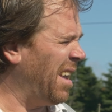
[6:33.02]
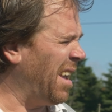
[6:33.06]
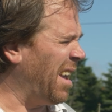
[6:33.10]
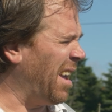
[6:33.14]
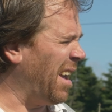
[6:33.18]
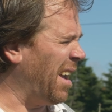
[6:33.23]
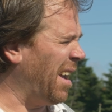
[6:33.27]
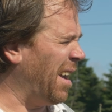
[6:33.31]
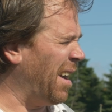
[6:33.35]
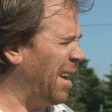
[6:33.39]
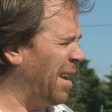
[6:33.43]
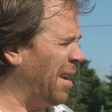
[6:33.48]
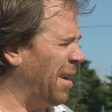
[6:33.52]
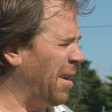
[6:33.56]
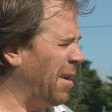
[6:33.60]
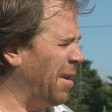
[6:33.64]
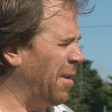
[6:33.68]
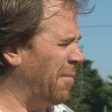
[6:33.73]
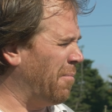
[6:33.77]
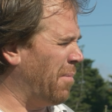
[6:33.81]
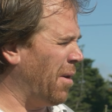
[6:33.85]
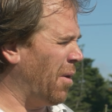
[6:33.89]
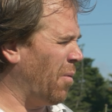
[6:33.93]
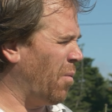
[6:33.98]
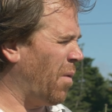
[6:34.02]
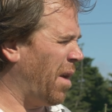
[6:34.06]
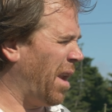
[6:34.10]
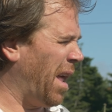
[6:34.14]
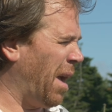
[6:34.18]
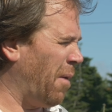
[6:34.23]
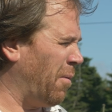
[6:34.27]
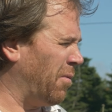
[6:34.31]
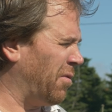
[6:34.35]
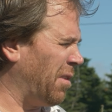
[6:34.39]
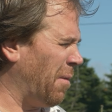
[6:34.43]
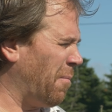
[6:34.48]
but when
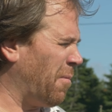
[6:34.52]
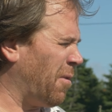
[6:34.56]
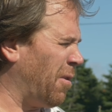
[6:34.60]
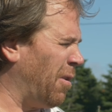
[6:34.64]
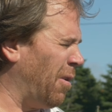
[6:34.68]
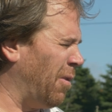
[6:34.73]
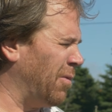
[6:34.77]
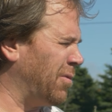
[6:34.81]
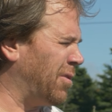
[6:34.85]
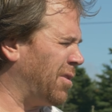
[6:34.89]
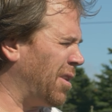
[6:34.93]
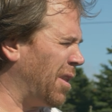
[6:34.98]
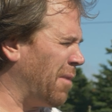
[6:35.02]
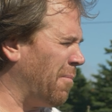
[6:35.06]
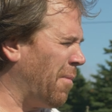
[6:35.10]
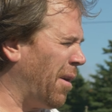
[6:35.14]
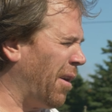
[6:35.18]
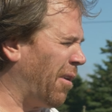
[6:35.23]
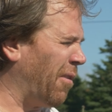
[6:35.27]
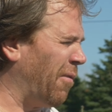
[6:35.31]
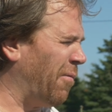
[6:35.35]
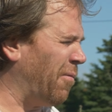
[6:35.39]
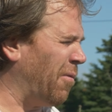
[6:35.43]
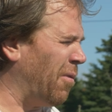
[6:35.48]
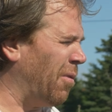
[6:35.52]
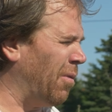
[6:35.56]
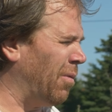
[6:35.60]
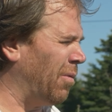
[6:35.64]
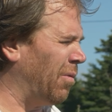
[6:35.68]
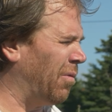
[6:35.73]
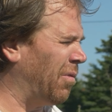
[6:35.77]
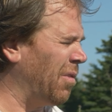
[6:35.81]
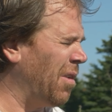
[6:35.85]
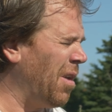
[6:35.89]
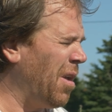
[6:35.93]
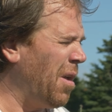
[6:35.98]
I was up close to the
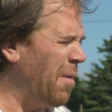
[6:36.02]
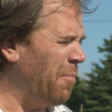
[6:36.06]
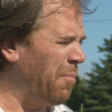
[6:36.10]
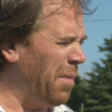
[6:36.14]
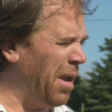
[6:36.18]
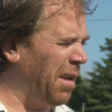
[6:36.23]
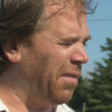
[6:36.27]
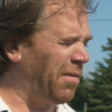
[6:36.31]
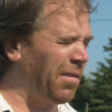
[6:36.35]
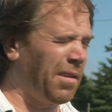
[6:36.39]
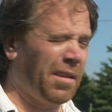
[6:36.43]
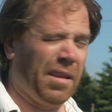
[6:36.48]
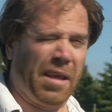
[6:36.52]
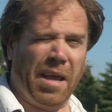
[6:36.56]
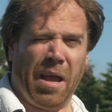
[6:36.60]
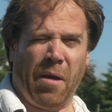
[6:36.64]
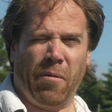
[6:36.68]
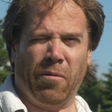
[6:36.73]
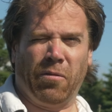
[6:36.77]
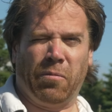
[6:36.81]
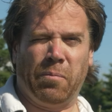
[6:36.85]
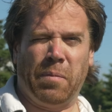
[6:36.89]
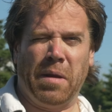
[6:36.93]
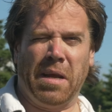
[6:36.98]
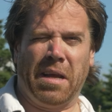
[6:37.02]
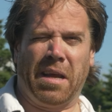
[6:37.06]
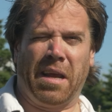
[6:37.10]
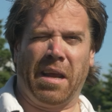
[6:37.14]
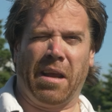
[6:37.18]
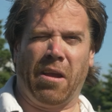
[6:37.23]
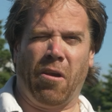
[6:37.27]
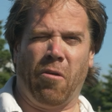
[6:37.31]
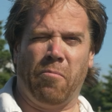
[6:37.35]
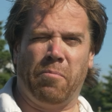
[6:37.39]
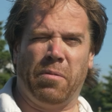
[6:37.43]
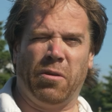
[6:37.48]
microphones, basically I was
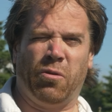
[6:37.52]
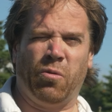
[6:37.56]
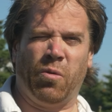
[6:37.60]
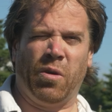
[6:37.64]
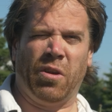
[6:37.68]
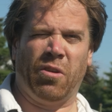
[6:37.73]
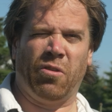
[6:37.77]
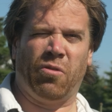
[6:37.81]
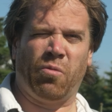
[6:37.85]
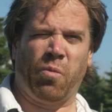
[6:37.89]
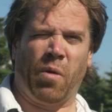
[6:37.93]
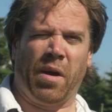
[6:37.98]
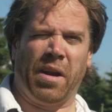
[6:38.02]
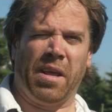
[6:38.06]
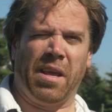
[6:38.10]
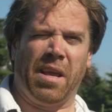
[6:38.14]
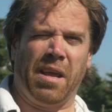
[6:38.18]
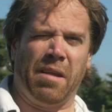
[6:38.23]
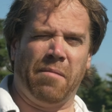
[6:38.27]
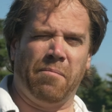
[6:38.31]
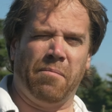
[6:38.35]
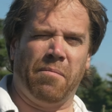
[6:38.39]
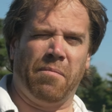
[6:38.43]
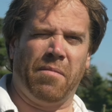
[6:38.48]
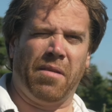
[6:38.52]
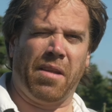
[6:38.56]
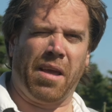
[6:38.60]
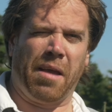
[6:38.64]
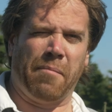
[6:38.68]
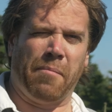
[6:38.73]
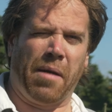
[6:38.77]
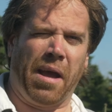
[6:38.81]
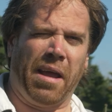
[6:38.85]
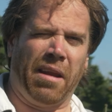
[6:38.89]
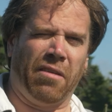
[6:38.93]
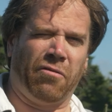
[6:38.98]
peaking out between 20
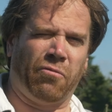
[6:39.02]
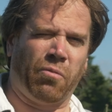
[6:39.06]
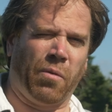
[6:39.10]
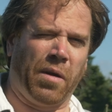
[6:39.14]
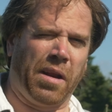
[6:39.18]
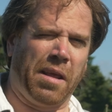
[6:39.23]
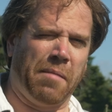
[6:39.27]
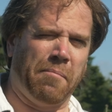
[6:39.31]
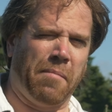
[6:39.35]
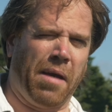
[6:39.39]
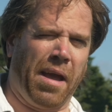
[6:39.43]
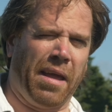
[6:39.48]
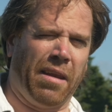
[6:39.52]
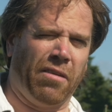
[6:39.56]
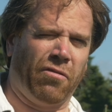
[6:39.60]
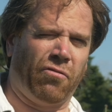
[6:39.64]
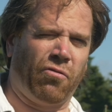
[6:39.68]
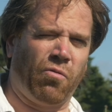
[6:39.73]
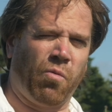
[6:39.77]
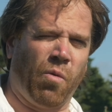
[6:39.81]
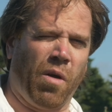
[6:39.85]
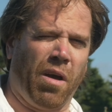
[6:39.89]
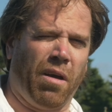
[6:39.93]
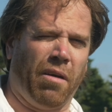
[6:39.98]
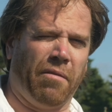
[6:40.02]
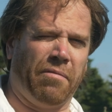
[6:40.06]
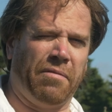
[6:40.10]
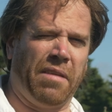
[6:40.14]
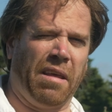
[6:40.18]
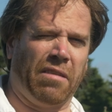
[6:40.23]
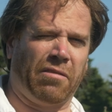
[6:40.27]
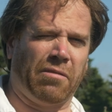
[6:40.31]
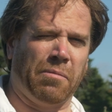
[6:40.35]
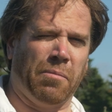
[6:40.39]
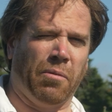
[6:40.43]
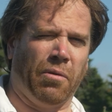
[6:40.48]
and minus 20 and minus 12
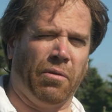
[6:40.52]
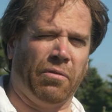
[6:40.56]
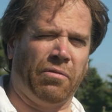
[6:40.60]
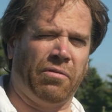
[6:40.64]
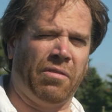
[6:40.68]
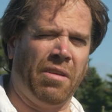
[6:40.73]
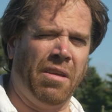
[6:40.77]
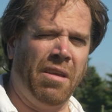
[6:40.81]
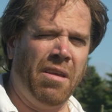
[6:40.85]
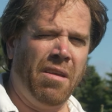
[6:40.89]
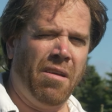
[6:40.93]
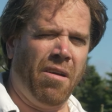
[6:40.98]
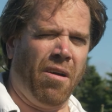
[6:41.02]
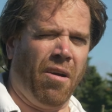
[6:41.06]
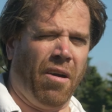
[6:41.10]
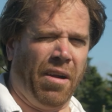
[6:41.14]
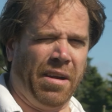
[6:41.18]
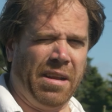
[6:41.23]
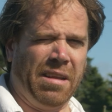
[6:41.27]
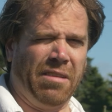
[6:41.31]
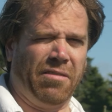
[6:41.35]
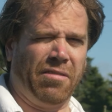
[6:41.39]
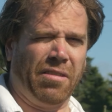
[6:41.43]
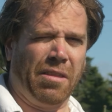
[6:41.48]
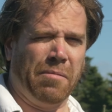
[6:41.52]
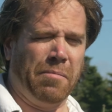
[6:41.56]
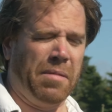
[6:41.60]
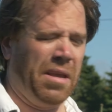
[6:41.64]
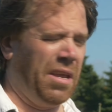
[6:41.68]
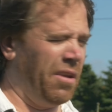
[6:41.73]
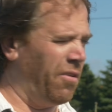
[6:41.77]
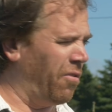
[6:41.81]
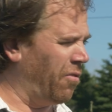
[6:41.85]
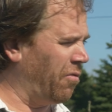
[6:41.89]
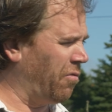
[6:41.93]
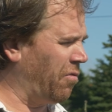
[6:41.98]
decibels on each of the
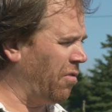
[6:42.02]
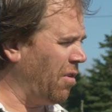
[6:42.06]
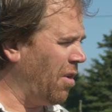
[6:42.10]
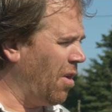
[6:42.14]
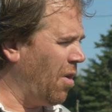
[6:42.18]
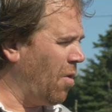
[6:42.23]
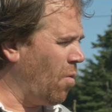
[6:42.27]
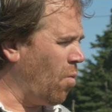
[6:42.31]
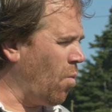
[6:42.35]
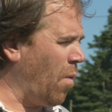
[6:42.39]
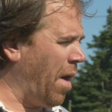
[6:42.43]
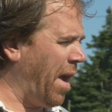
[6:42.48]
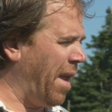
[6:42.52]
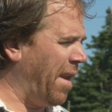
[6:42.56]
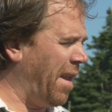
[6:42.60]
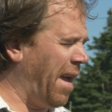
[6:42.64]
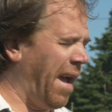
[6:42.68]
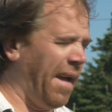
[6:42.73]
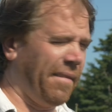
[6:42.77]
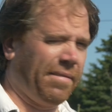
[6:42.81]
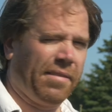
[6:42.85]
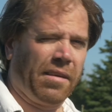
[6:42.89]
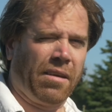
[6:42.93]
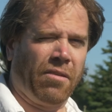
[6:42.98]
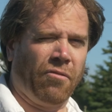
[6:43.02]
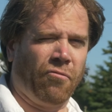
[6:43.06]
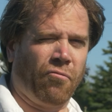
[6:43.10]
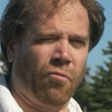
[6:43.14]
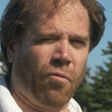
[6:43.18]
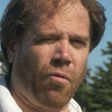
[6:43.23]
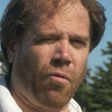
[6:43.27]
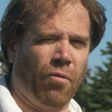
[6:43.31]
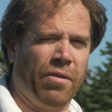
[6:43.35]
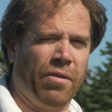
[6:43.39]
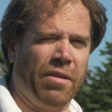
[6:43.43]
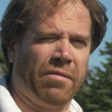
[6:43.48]
meters when at the
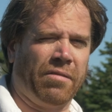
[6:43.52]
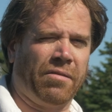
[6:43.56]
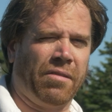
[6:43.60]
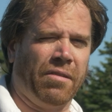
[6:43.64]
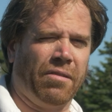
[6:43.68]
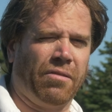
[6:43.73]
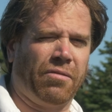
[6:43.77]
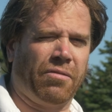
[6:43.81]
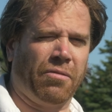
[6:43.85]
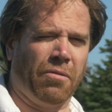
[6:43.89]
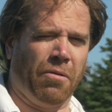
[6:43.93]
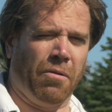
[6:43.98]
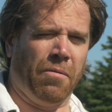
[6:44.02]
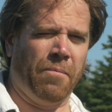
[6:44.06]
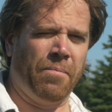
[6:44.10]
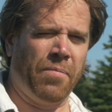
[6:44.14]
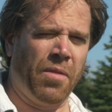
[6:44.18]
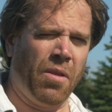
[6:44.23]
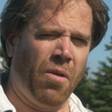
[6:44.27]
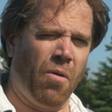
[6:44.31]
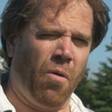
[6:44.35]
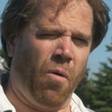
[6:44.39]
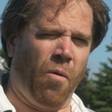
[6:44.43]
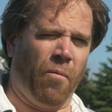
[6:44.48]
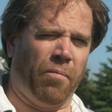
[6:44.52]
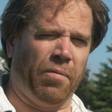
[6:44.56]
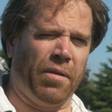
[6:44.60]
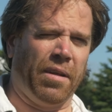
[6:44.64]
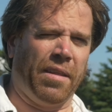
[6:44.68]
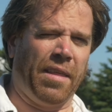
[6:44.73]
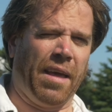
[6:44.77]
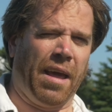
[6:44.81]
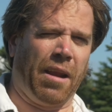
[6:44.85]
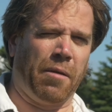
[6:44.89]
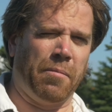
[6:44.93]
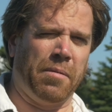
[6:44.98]
control distance. So hopefully
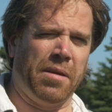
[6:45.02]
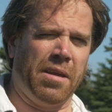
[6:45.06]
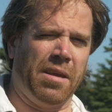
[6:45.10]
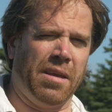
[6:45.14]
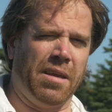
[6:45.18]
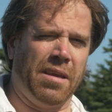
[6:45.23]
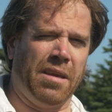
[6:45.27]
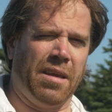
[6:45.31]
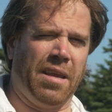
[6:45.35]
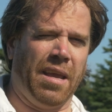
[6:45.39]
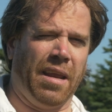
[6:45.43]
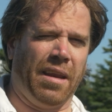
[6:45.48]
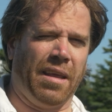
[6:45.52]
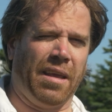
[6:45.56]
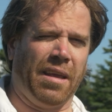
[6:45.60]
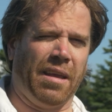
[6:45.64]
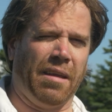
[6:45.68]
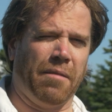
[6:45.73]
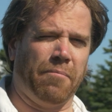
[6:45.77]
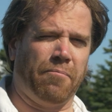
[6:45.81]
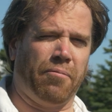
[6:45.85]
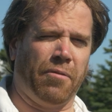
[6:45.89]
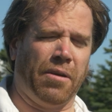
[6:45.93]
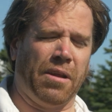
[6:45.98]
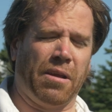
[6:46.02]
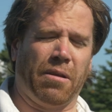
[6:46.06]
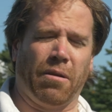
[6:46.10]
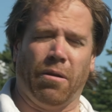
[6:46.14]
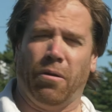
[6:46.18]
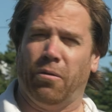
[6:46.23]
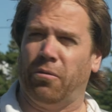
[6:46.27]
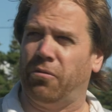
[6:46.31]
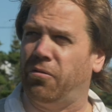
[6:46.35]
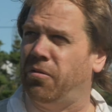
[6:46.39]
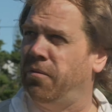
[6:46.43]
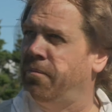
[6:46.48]
that'll be getting it pretty
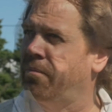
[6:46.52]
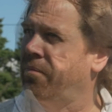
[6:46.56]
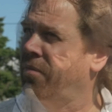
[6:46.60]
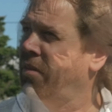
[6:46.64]
close.